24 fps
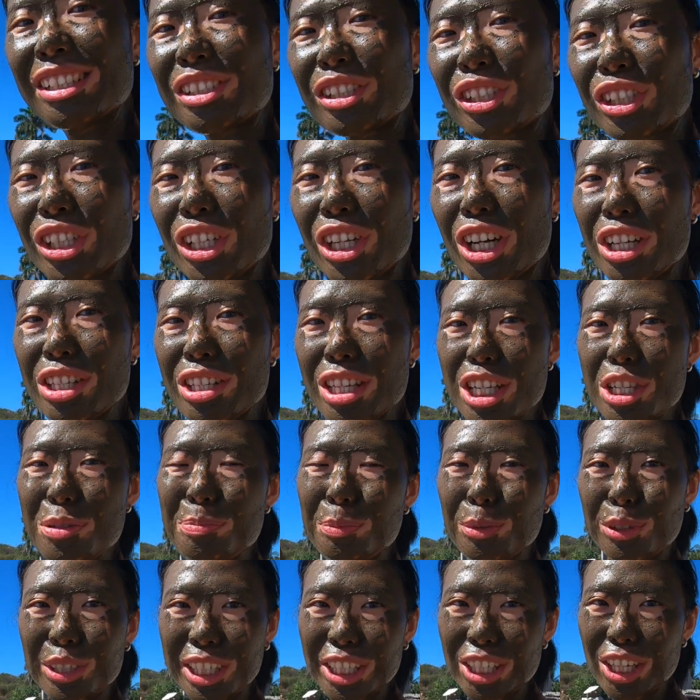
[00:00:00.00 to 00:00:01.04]
She not just
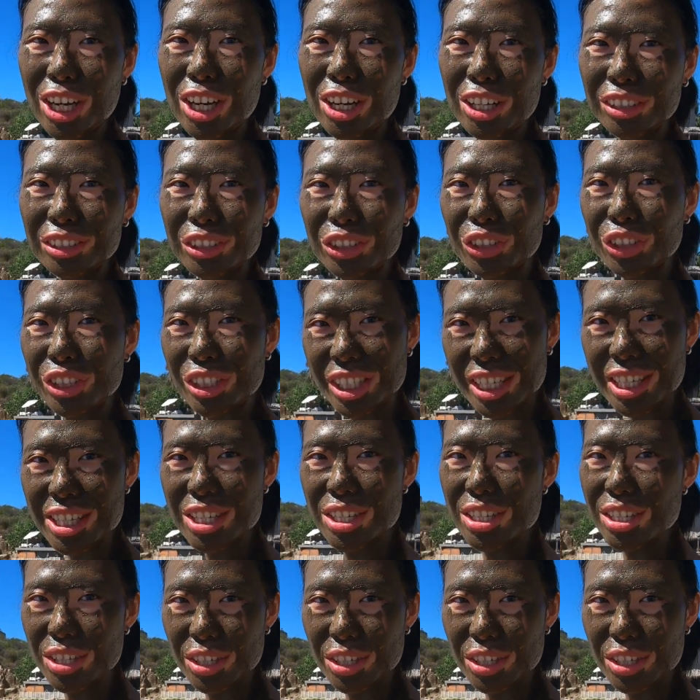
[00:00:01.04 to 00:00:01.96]
put it on, she just,